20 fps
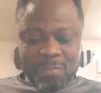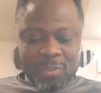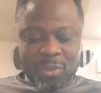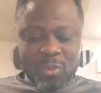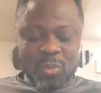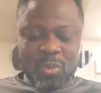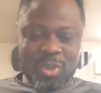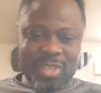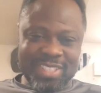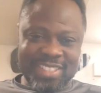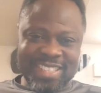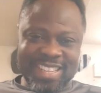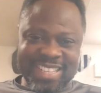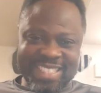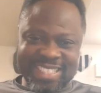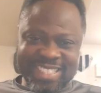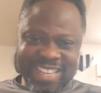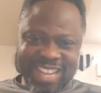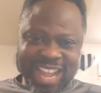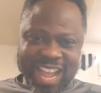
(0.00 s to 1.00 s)
who is
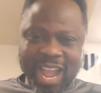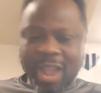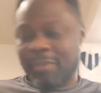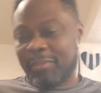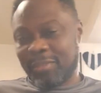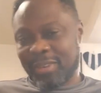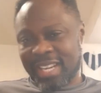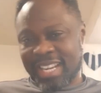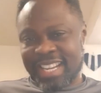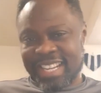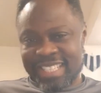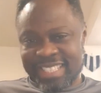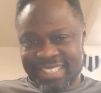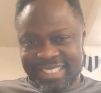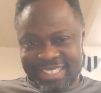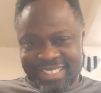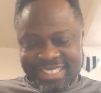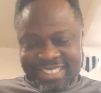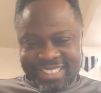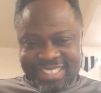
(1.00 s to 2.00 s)
an African
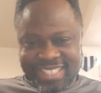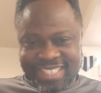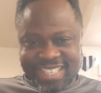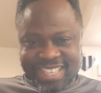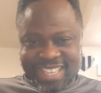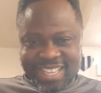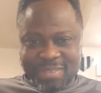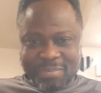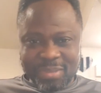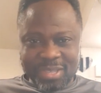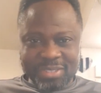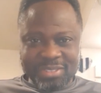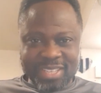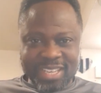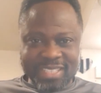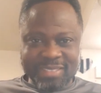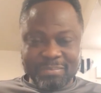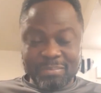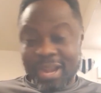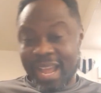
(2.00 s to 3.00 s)

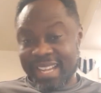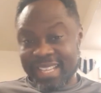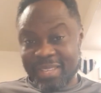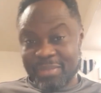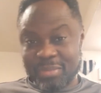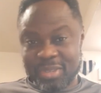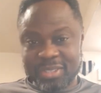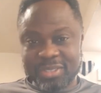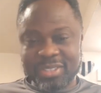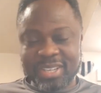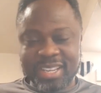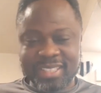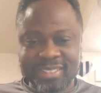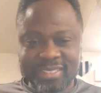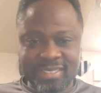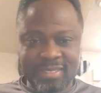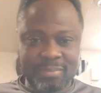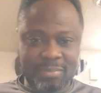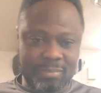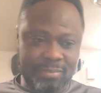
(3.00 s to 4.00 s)
immigrant, black
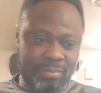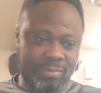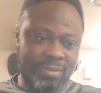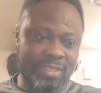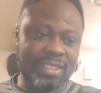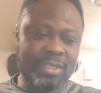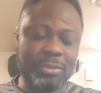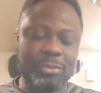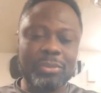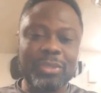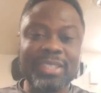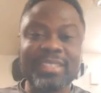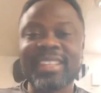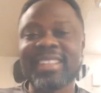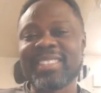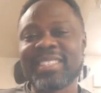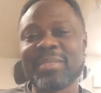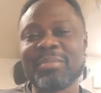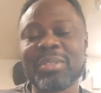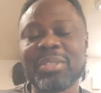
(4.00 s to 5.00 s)
immigrant,
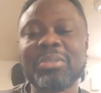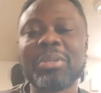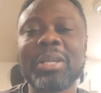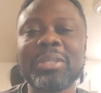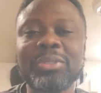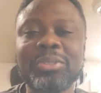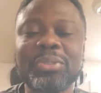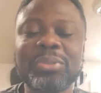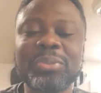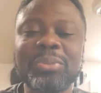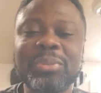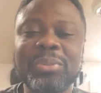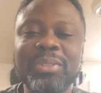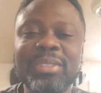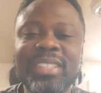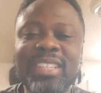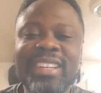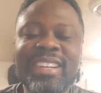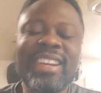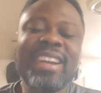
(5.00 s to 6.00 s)
recent immigrant to
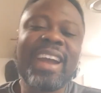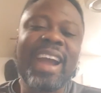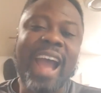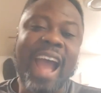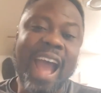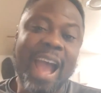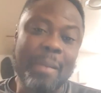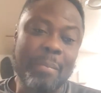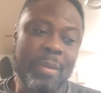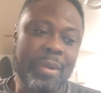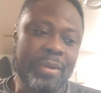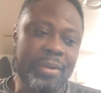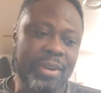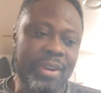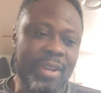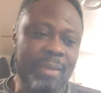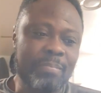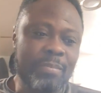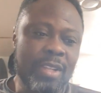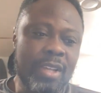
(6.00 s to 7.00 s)

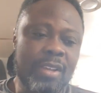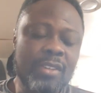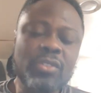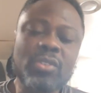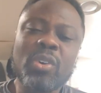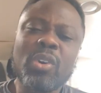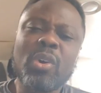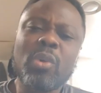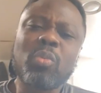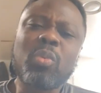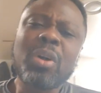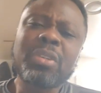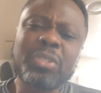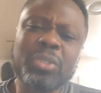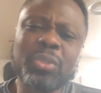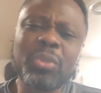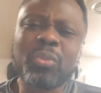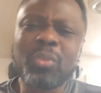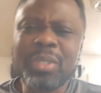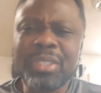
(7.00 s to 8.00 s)
America. So, what
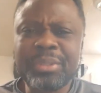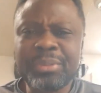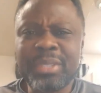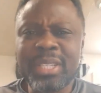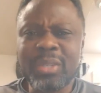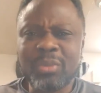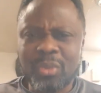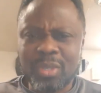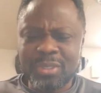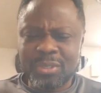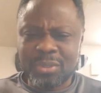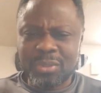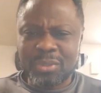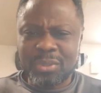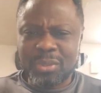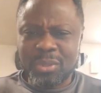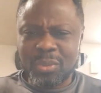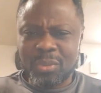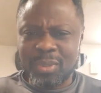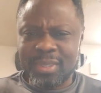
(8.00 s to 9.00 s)
do we really want to
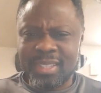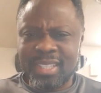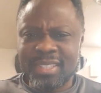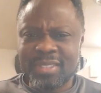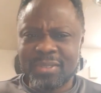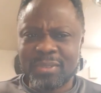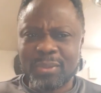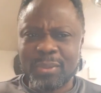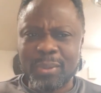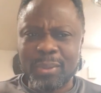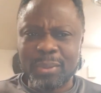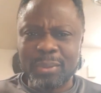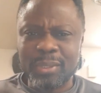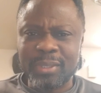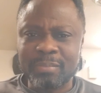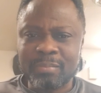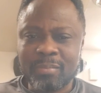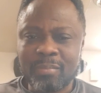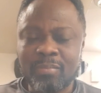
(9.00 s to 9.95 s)
do with this story?